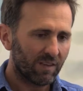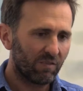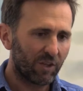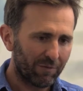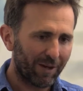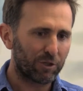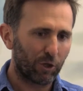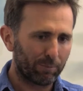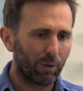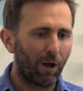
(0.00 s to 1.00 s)
that you've actually got
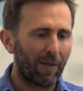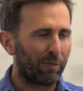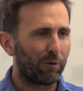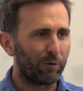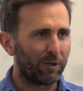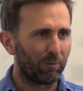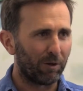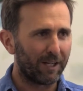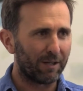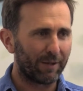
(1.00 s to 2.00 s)
to apply that through
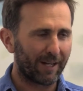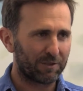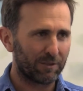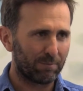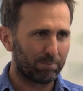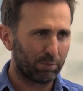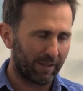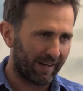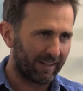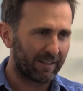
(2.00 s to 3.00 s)
urea, but actually
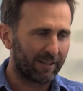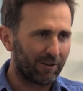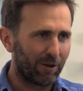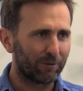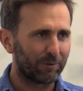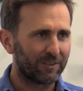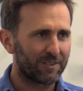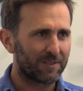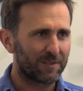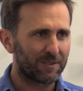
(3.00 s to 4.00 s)
planting canola in the
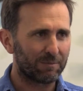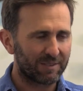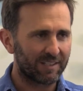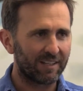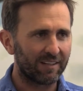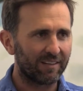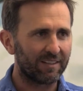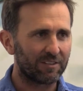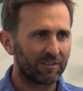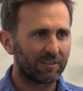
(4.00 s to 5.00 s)
system to get it
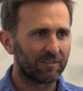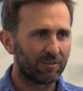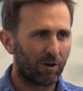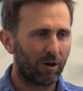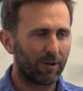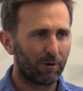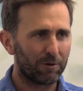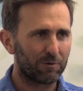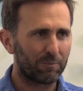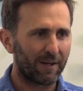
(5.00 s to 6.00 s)
into higher
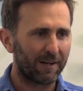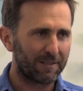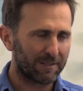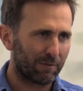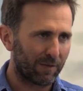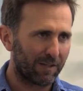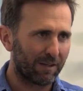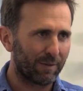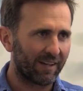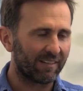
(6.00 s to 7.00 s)
nitrogen paddocks. So thinking
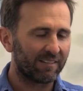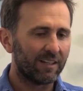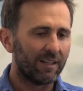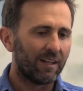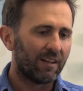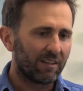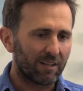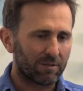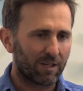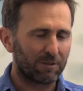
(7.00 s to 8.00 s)
about,
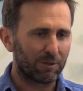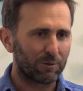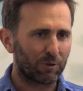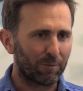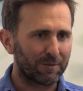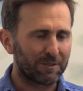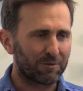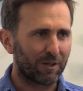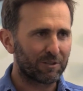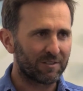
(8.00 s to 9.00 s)
in continuous cropping
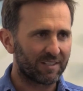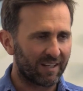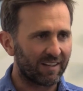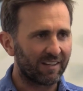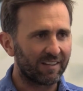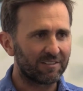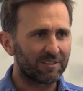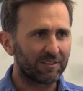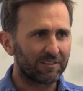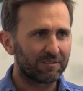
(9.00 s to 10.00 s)
situations, getting it
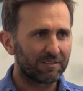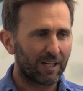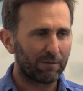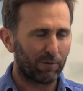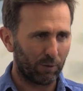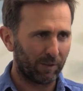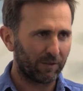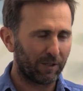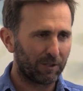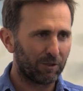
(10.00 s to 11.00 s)
into
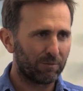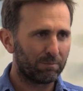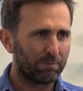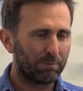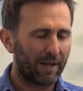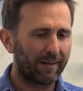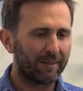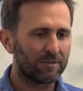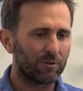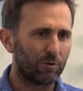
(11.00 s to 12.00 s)
following legume
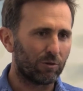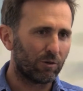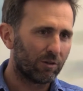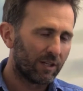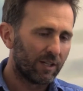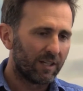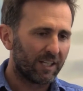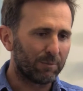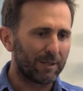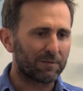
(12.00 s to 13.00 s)
paddocks, or
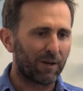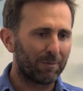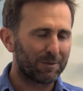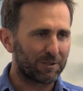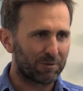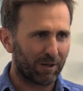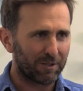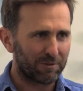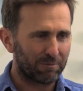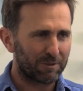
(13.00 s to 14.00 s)
in the mixed farming
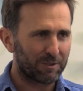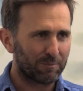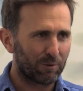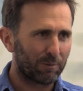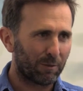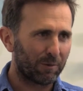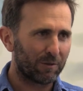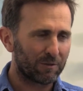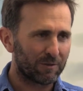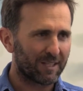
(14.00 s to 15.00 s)
situation, which is more
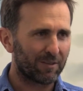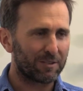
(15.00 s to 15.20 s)
popular, sort of southern